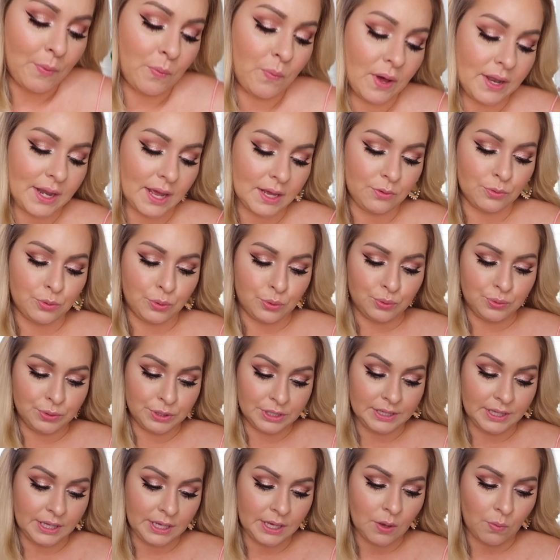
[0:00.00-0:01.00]
What I
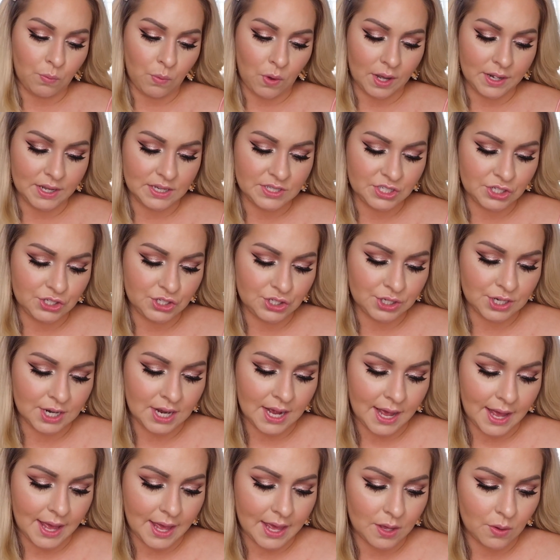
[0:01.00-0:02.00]
really wanted to
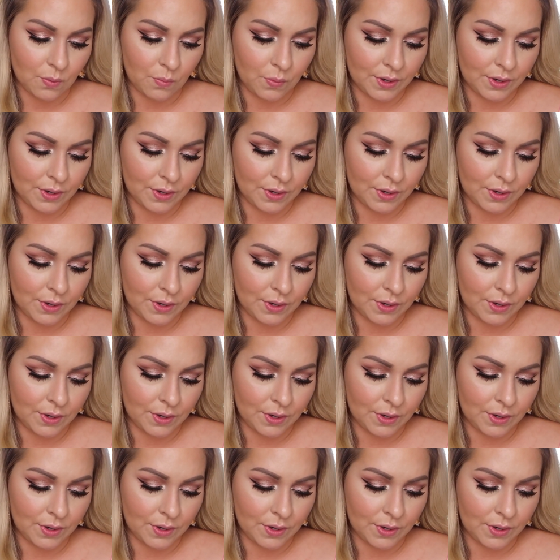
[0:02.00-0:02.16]
try